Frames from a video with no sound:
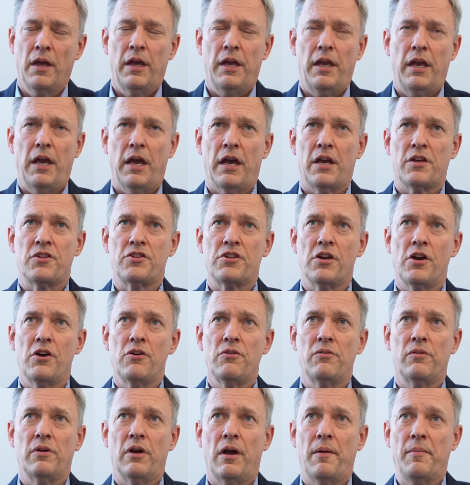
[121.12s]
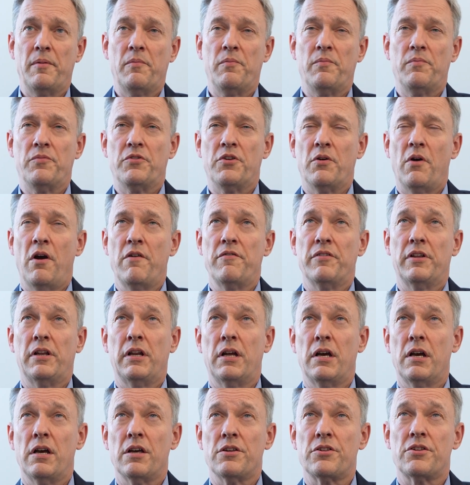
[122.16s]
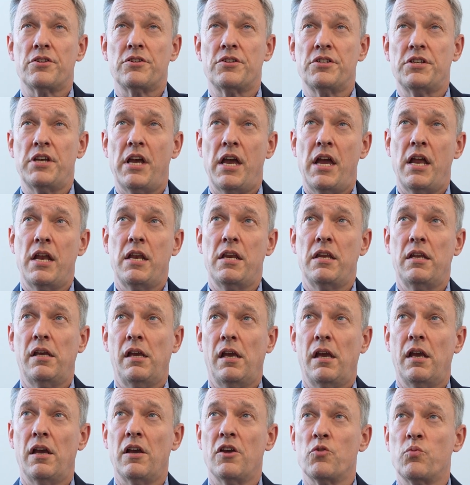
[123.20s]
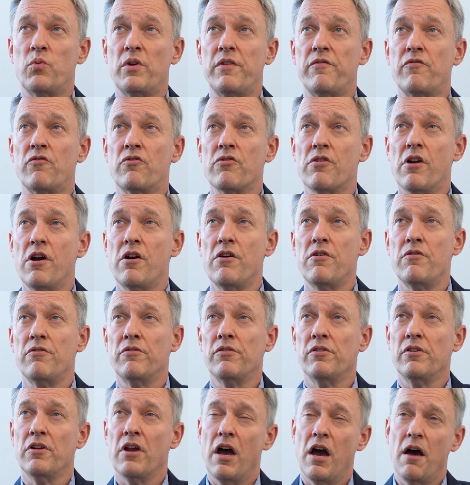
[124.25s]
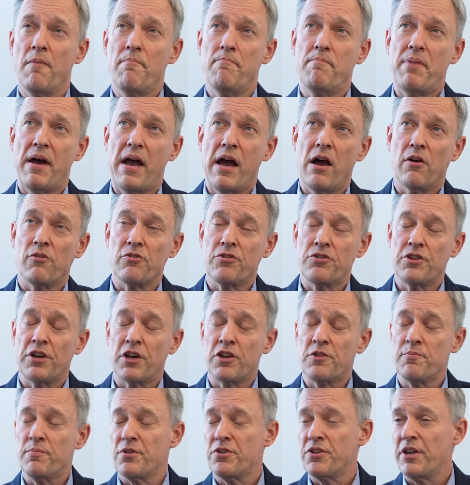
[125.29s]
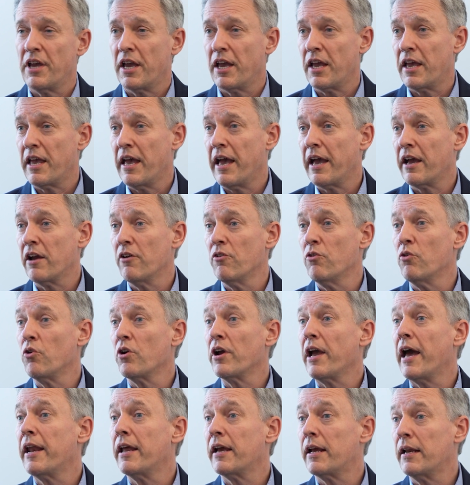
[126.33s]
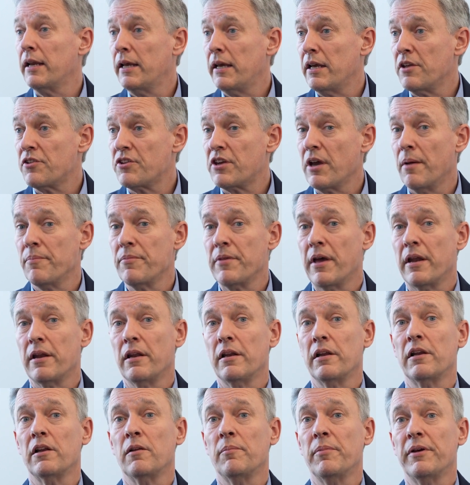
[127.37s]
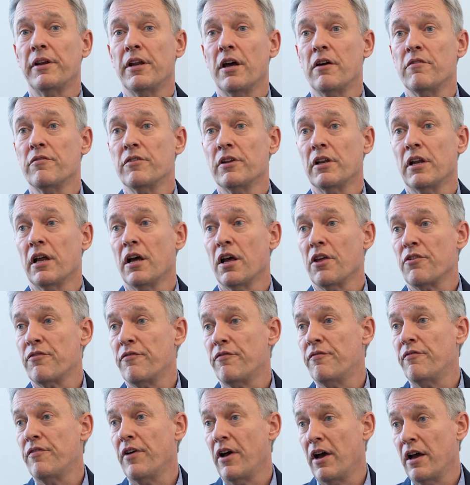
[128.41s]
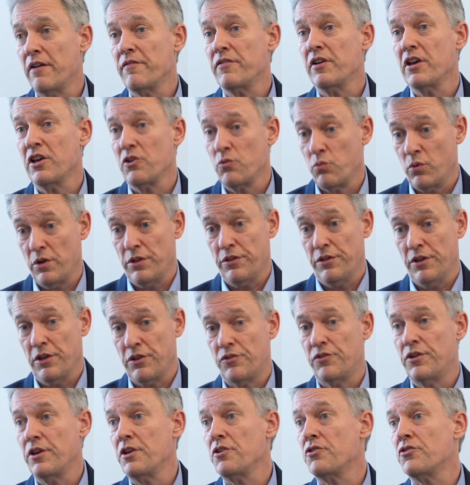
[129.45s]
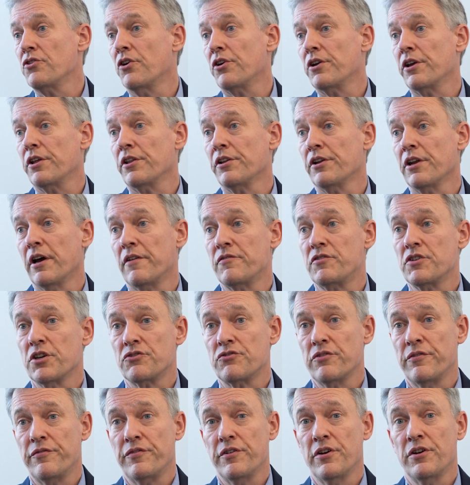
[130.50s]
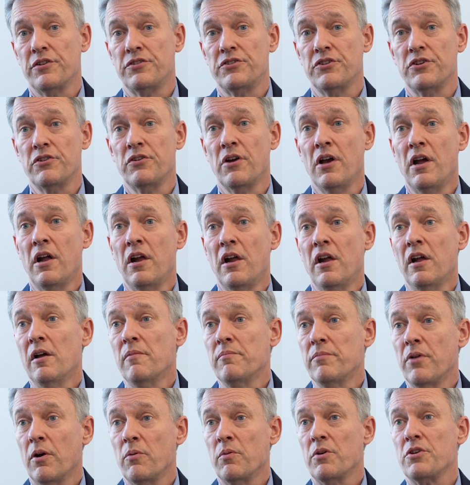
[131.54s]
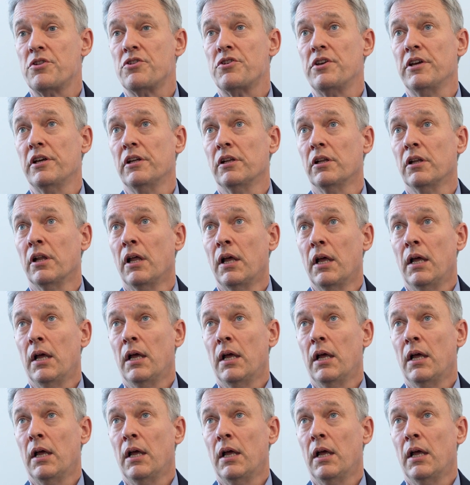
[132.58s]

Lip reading: Yeah, so over the last 10 years, we've grown about 6% CAGR organically. It's come down a little bit over the last 5 years with this destocking that I've just referred to, but we're still,